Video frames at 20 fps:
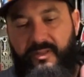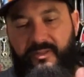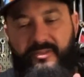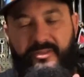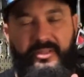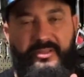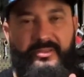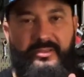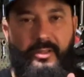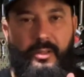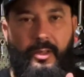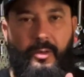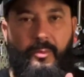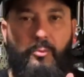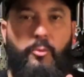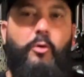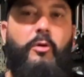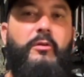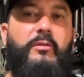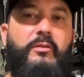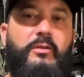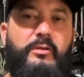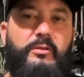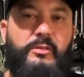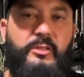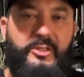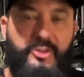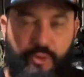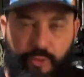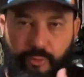it's just a more
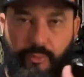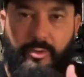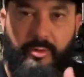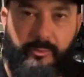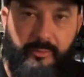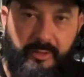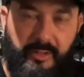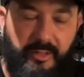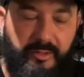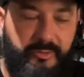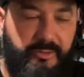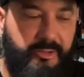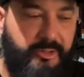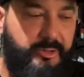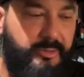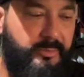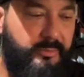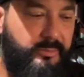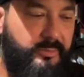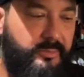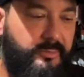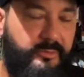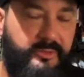enjoyable gun to shoot,